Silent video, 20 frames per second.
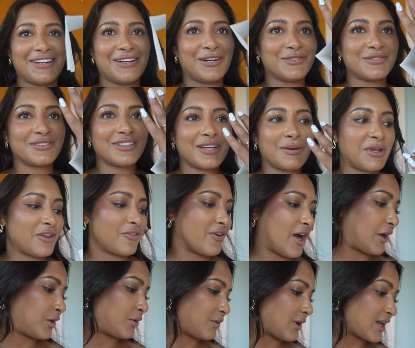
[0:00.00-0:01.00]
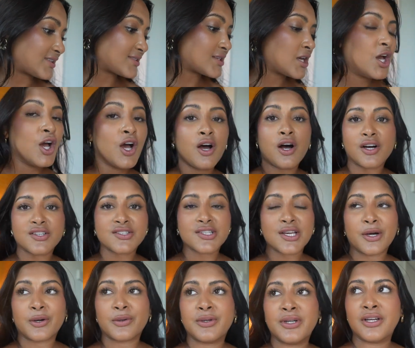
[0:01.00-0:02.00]
you know, give me the raccoon eyes.
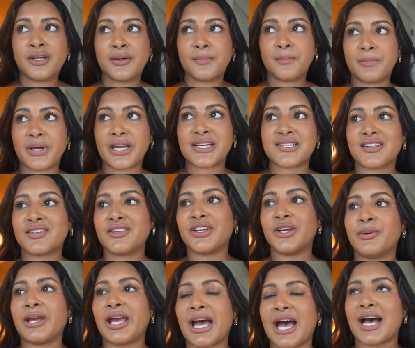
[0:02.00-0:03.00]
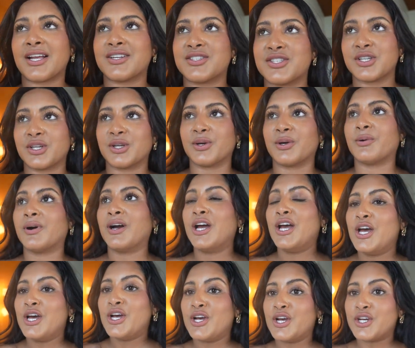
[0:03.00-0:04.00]
Also, basically we had to
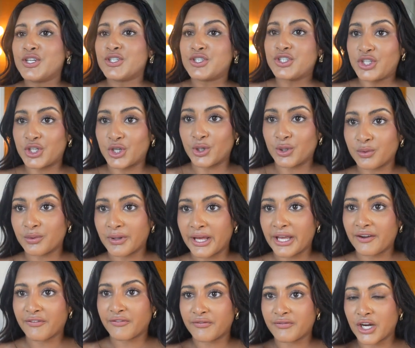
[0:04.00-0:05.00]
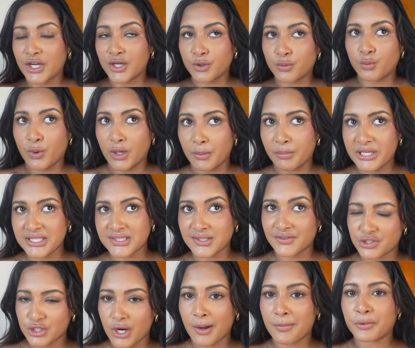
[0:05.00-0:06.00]
shoot like one piece
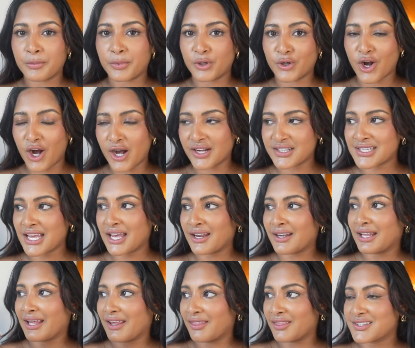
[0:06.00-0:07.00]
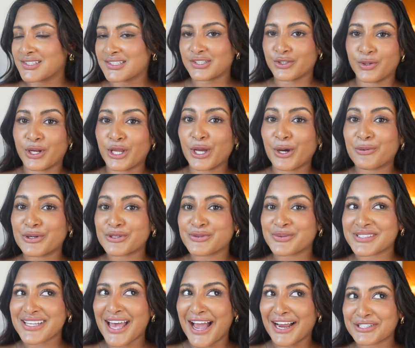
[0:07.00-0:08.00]
of shoppable content in the studio, which
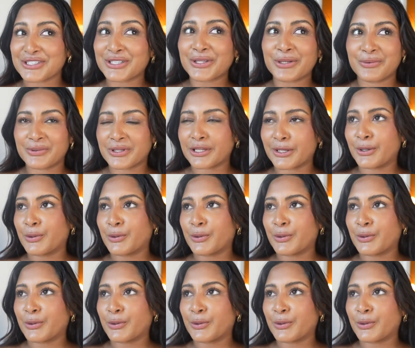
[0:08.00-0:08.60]
was actually really